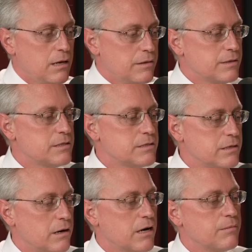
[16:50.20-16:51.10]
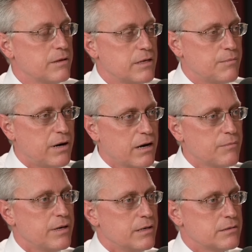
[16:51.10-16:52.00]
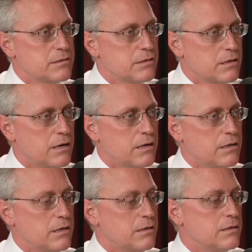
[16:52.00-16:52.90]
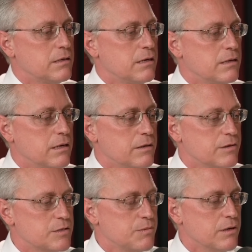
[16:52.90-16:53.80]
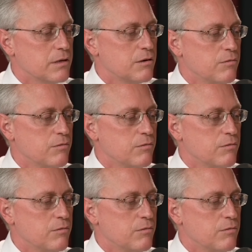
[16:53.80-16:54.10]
This is the argument that Meyer makes in this book.